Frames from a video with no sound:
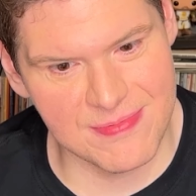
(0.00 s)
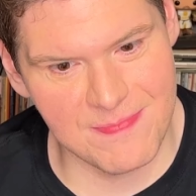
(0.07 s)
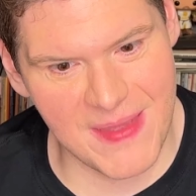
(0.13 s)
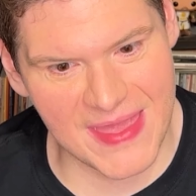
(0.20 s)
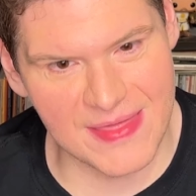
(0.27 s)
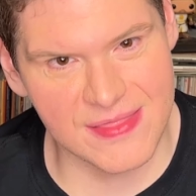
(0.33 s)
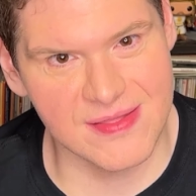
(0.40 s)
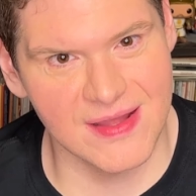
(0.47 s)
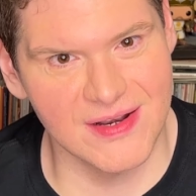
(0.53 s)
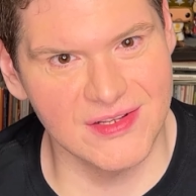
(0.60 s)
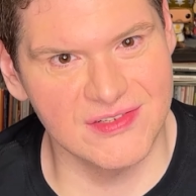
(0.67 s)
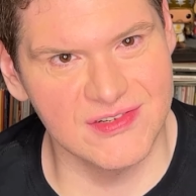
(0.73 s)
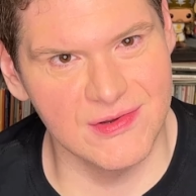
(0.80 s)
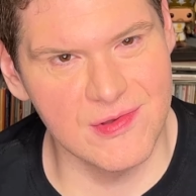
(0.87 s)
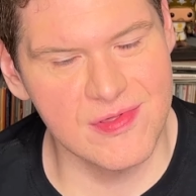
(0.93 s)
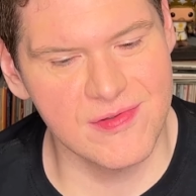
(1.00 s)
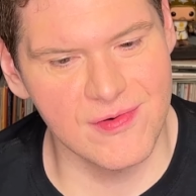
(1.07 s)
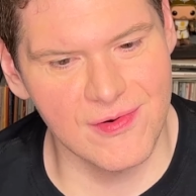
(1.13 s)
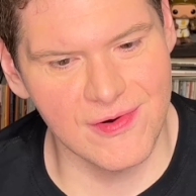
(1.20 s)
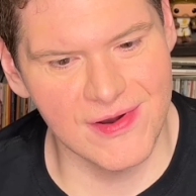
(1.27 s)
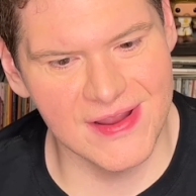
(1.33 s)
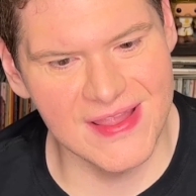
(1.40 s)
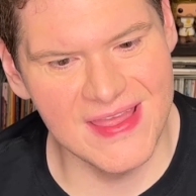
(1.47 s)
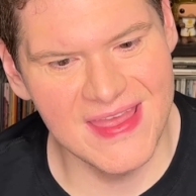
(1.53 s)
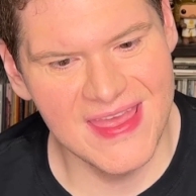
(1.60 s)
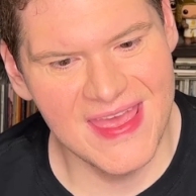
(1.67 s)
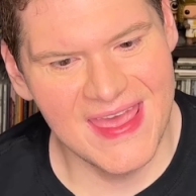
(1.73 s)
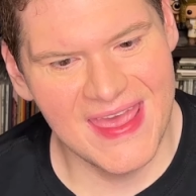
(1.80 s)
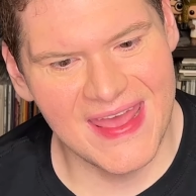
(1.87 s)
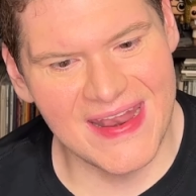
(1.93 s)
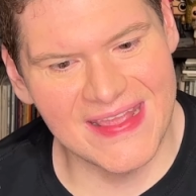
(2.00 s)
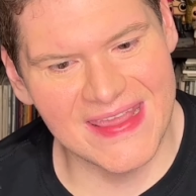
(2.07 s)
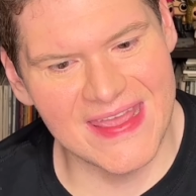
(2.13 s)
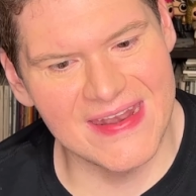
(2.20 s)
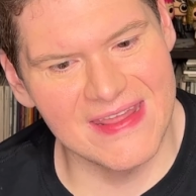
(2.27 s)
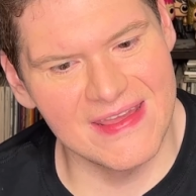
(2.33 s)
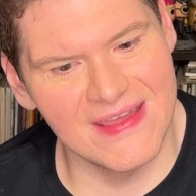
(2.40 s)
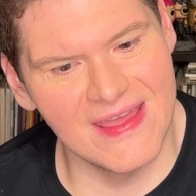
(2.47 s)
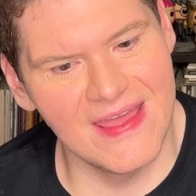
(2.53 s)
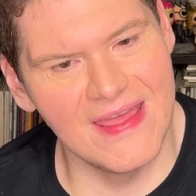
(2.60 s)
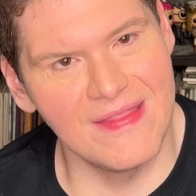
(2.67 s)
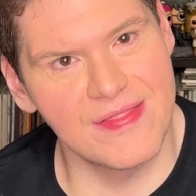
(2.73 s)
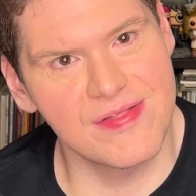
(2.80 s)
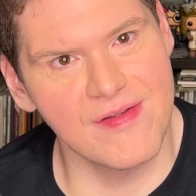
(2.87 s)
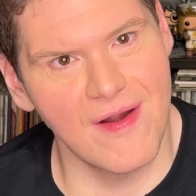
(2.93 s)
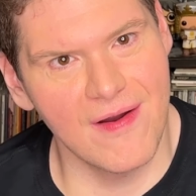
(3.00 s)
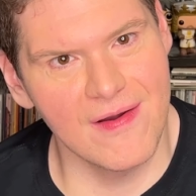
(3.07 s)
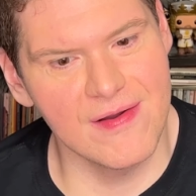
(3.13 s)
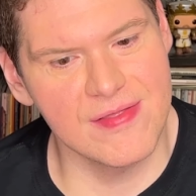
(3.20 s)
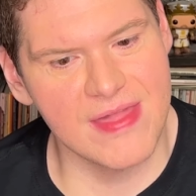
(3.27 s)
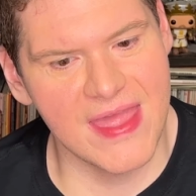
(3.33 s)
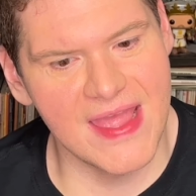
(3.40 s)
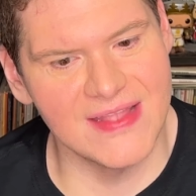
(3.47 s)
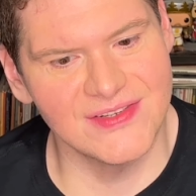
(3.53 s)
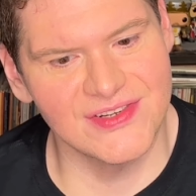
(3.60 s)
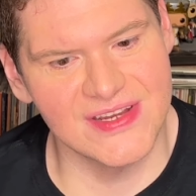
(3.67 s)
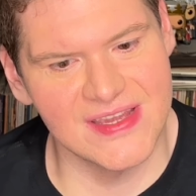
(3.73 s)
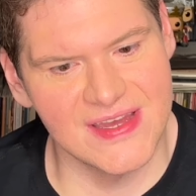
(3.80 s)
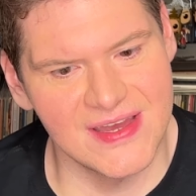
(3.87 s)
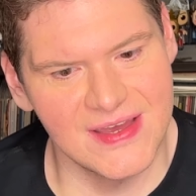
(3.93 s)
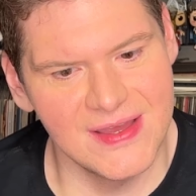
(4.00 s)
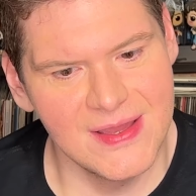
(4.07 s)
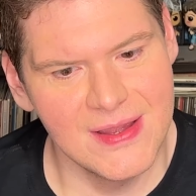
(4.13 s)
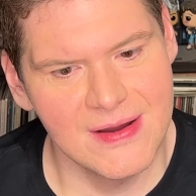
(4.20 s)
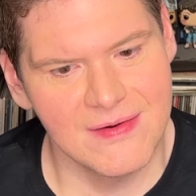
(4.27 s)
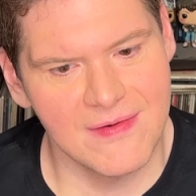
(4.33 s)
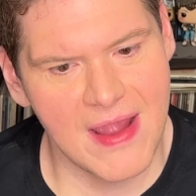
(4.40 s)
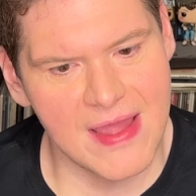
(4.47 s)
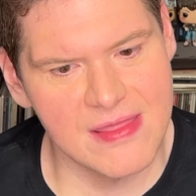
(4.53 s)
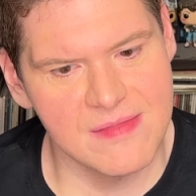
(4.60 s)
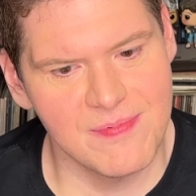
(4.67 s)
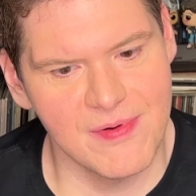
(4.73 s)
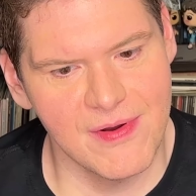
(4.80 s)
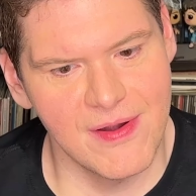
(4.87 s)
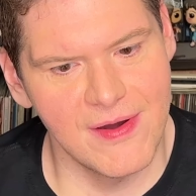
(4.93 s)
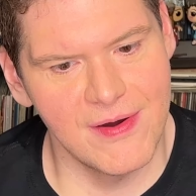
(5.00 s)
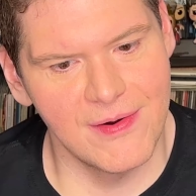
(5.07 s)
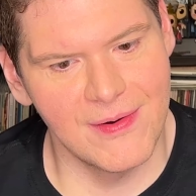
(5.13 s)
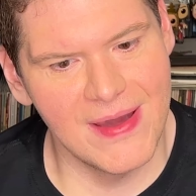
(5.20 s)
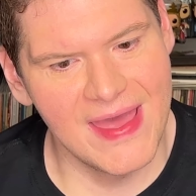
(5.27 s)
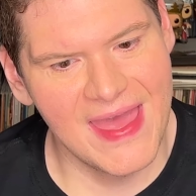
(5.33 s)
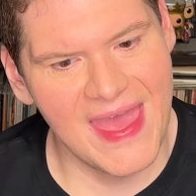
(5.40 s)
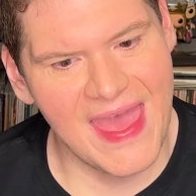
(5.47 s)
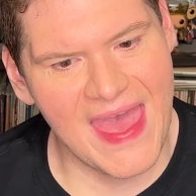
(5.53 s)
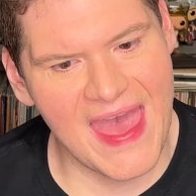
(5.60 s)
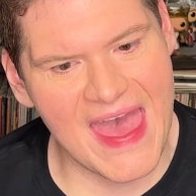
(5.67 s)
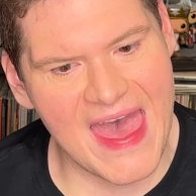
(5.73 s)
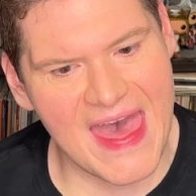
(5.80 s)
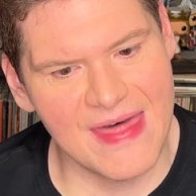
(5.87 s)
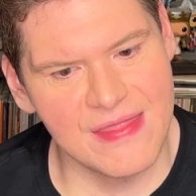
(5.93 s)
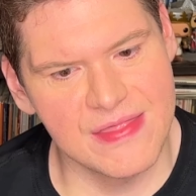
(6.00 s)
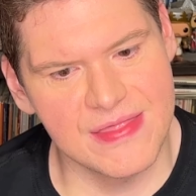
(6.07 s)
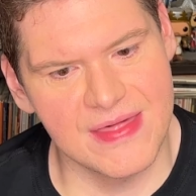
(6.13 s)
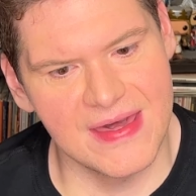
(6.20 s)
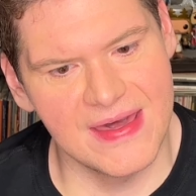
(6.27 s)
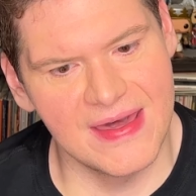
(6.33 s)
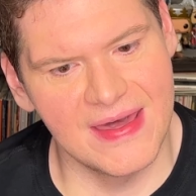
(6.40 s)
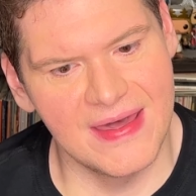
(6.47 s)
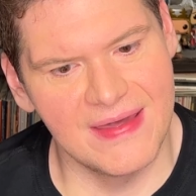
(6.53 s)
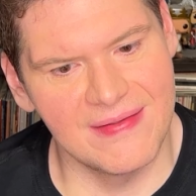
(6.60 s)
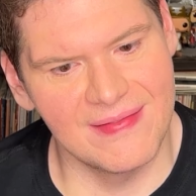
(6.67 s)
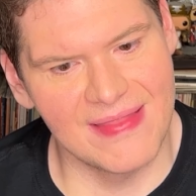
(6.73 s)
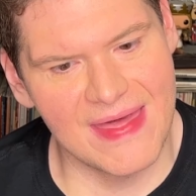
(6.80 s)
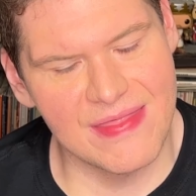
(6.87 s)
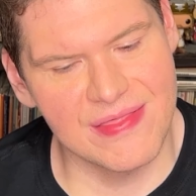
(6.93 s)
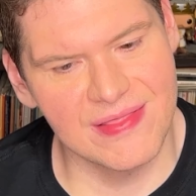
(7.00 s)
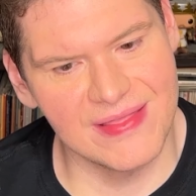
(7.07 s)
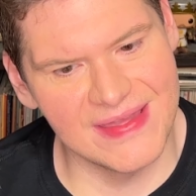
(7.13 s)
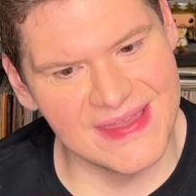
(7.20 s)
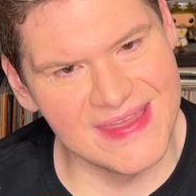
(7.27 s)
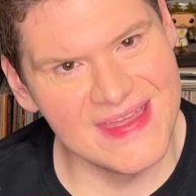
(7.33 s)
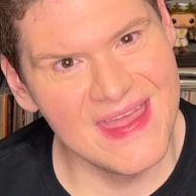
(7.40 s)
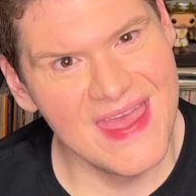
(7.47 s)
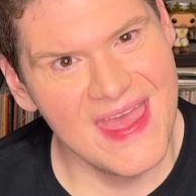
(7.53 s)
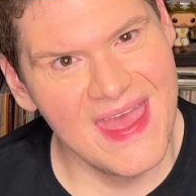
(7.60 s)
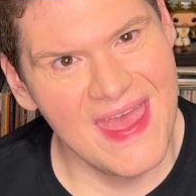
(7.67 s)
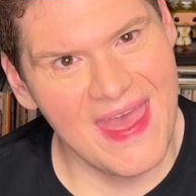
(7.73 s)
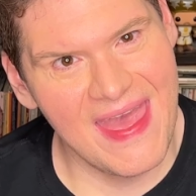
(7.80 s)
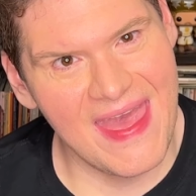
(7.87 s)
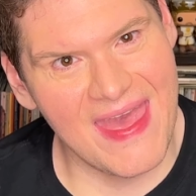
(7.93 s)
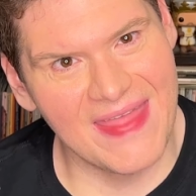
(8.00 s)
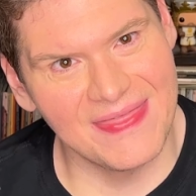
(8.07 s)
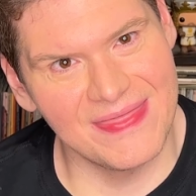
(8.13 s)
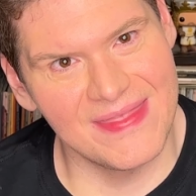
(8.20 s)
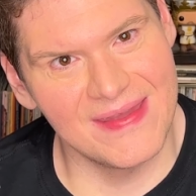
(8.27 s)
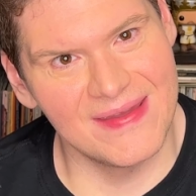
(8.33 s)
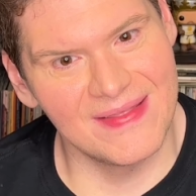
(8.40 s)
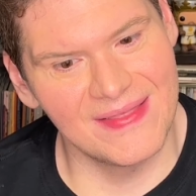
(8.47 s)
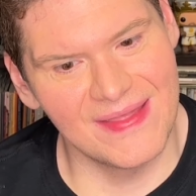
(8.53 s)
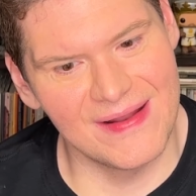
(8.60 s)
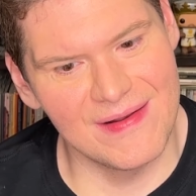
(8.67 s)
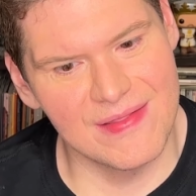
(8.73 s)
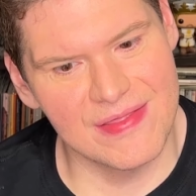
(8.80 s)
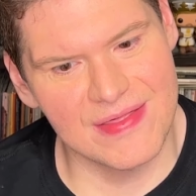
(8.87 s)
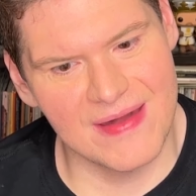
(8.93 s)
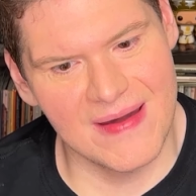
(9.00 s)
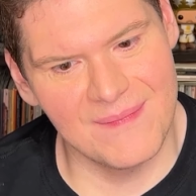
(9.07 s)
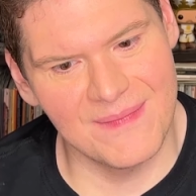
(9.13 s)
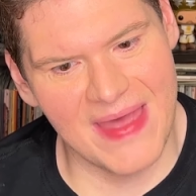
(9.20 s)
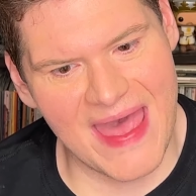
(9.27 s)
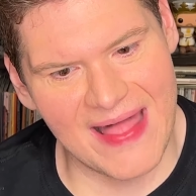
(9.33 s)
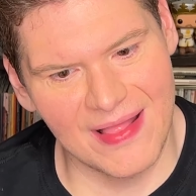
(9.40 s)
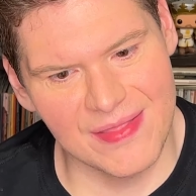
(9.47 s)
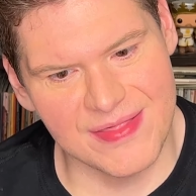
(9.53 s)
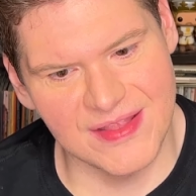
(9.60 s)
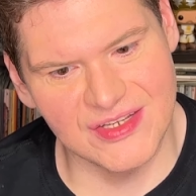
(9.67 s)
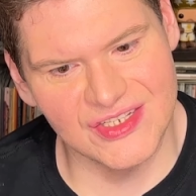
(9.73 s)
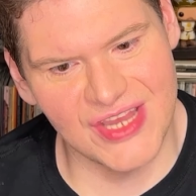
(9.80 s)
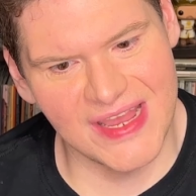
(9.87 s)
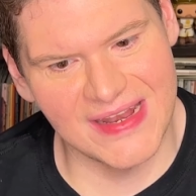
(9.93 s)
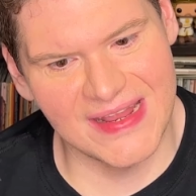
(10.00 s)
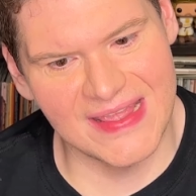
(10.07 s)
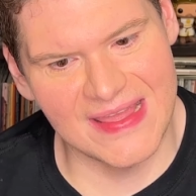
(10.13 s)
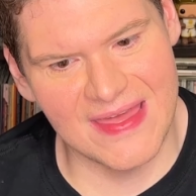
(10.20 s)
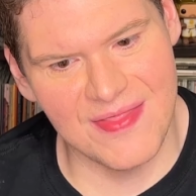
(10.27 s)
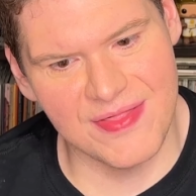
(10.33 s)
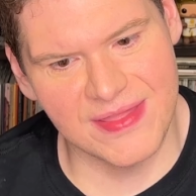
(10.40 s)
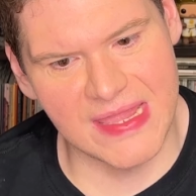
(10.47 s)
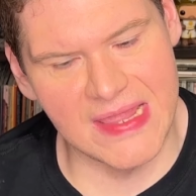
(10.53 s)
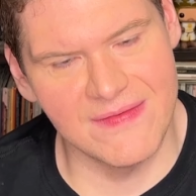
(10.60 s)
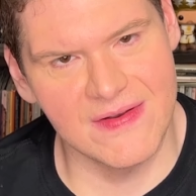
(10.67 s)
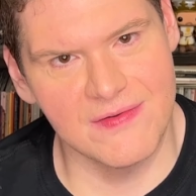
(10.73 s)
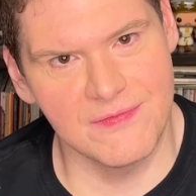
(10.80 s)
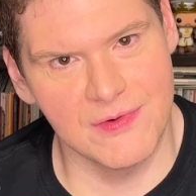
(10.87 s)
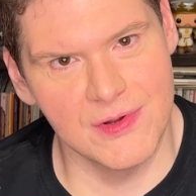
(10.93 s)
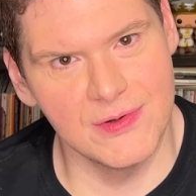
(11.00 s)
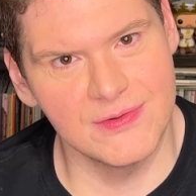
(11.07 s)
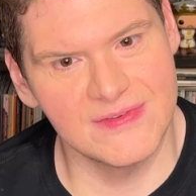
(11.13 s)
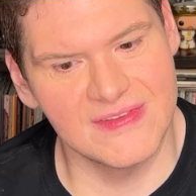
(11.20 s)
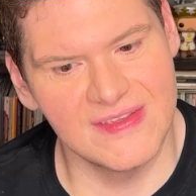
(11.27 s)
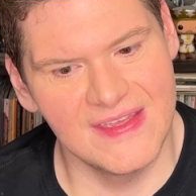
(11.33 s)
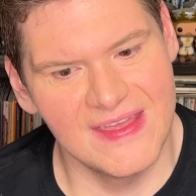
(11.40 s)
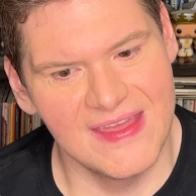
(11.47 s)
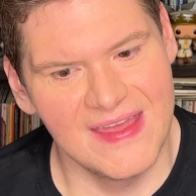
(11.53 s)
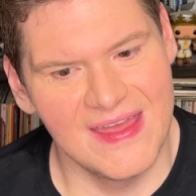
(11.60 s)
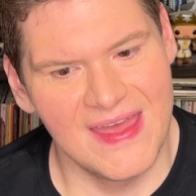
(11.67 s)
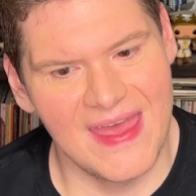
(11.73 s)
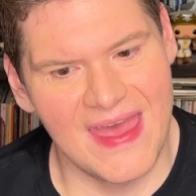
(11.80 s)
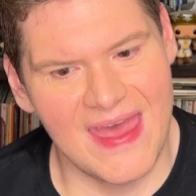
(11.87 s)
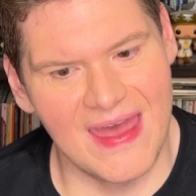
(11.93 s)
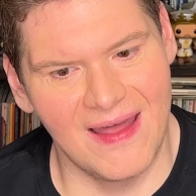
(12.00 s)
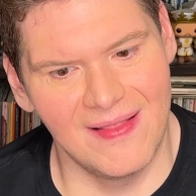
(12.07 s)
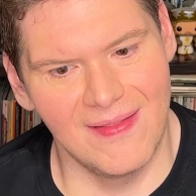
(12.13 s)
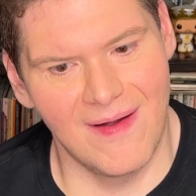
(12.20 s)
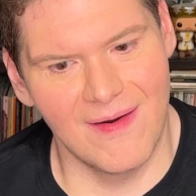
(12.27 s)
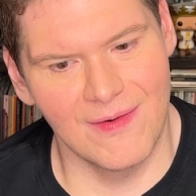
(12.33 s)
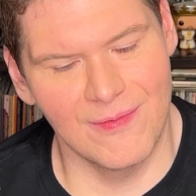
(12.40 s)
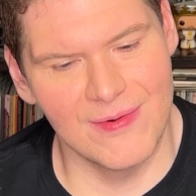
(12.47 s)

based on a true story. And again, it, it stars Andrea Riseborough as uh, Leslie, and uh, there's um, Allison Janney and Stephen Root, uh, along